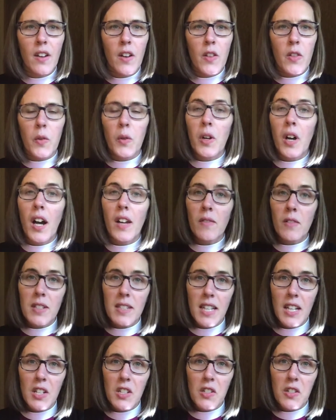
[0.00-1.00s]
through
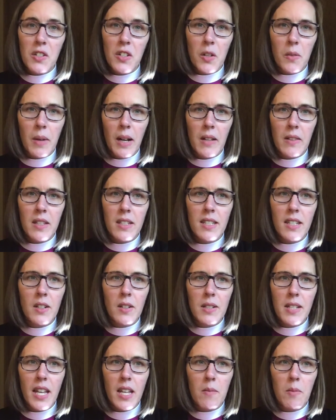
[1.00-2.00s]
conversation around the dinner
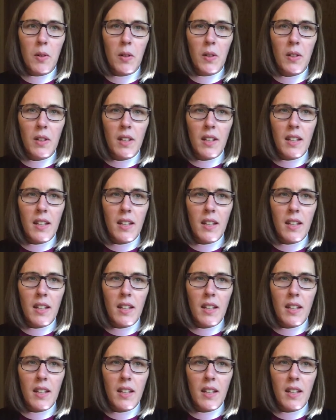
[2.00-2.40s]
table